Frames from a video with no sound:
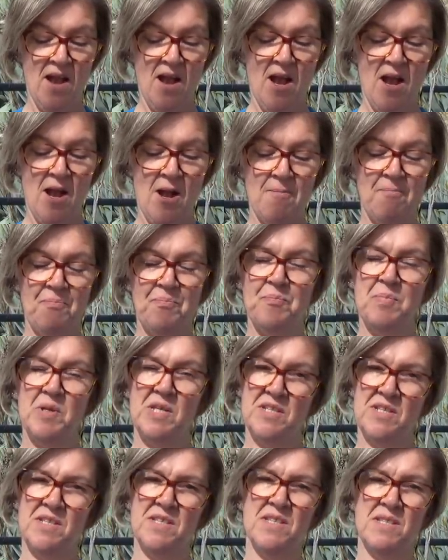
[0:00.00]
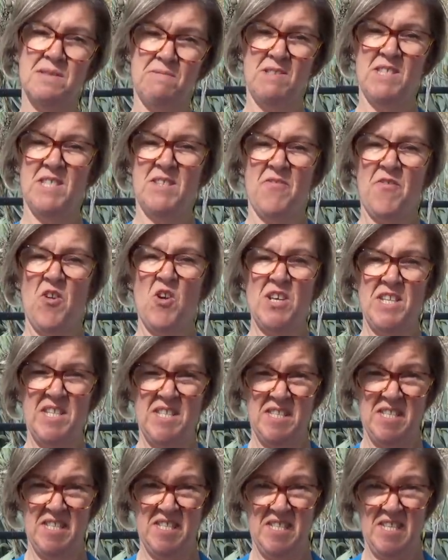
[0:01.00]
But to
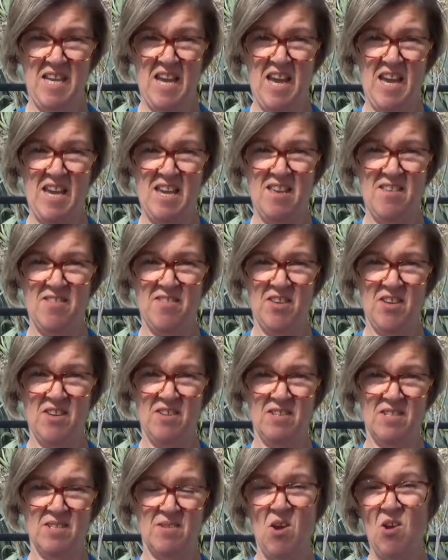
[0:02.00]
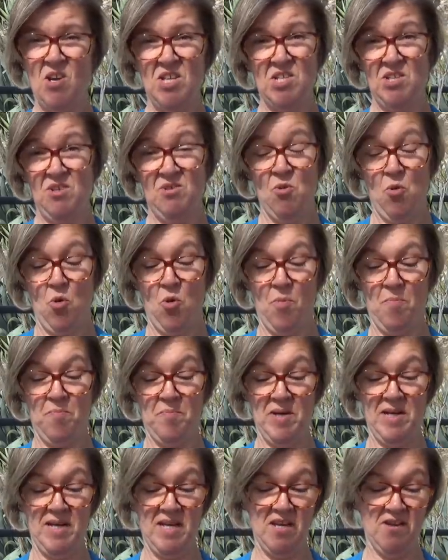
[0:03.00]
suffice to say that I do not
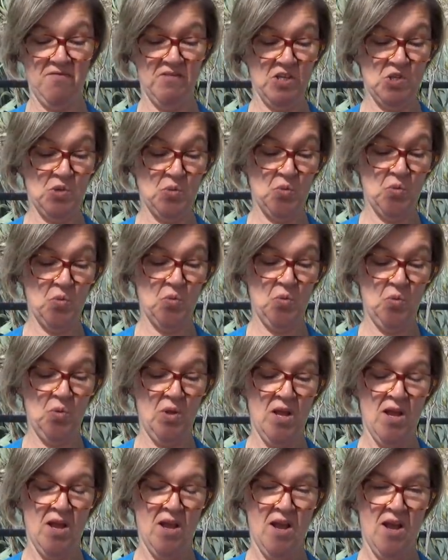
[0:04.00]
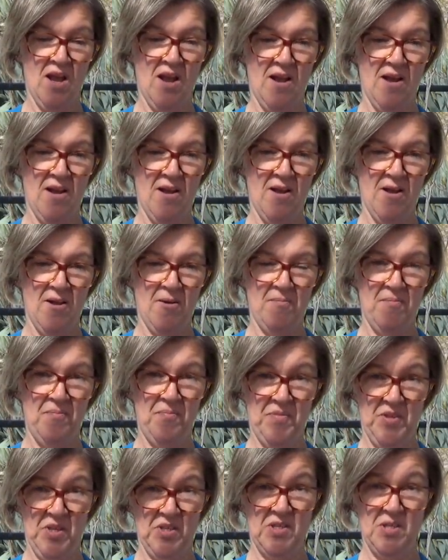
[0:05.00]
believe at all
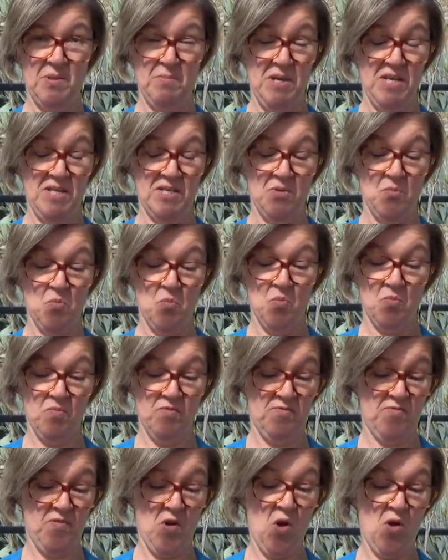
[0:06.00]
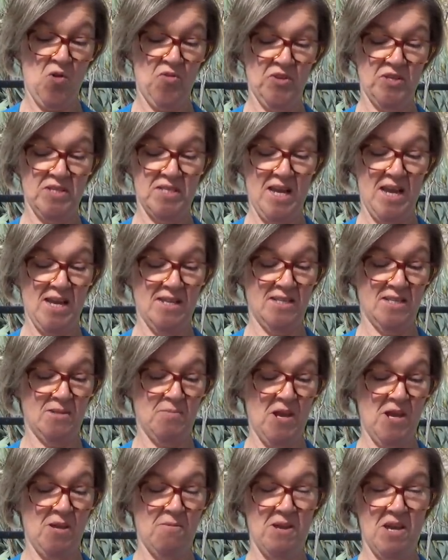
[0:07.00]
that Smeaton fathered Anne's
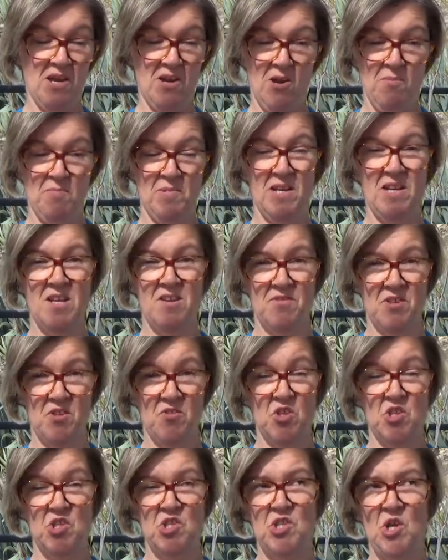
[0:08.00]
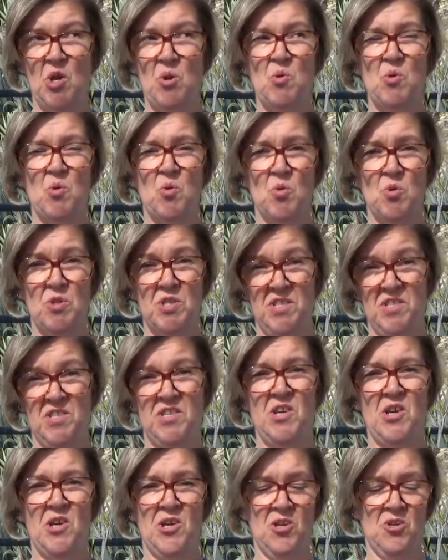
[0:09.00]
baby, and I believe that the so-called
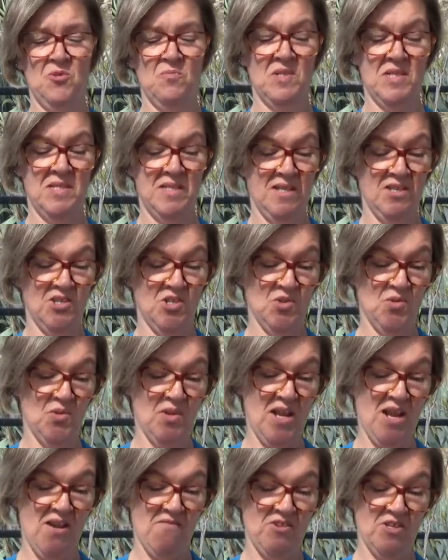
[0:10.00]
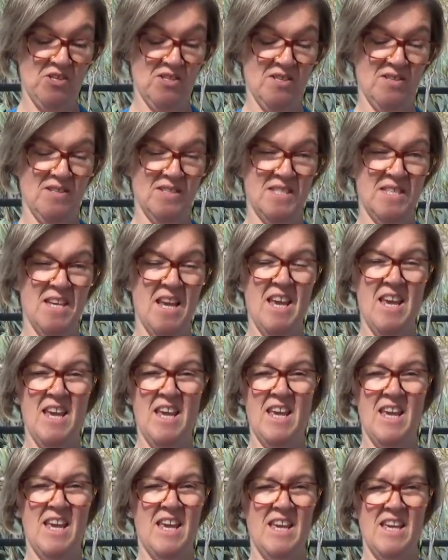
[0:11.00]
circumstantial evidence
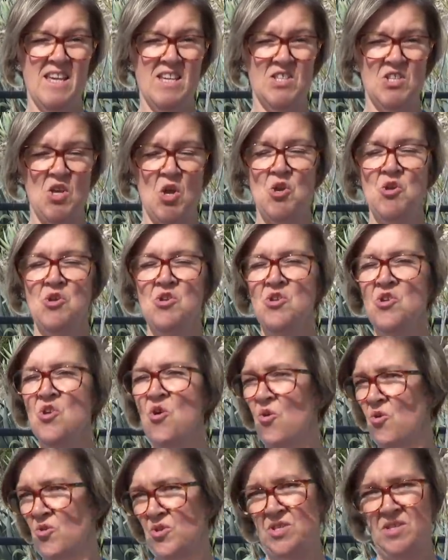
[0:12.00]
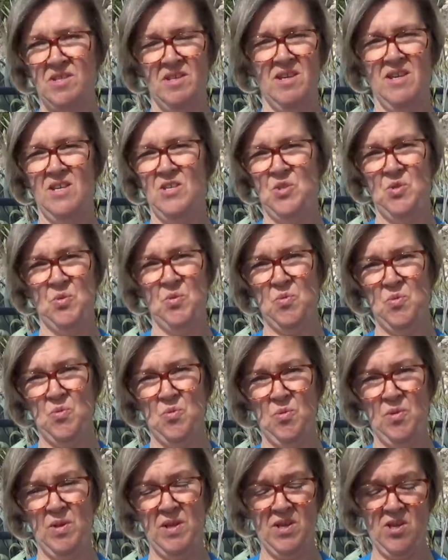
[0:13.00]
is not at
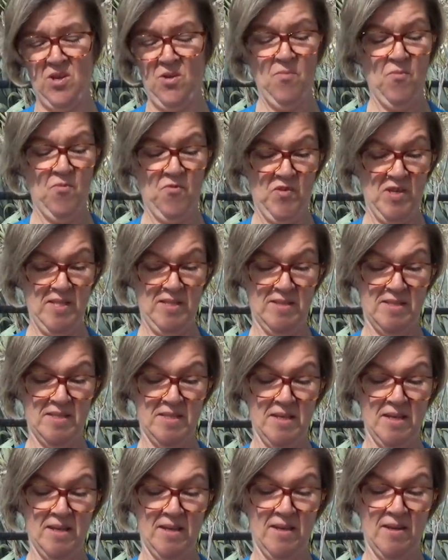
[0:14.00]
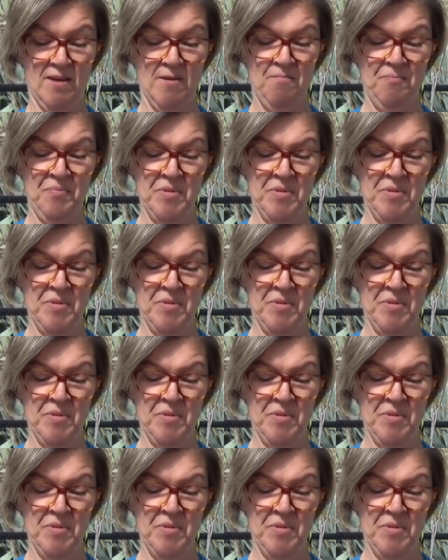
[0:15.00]
all convincing.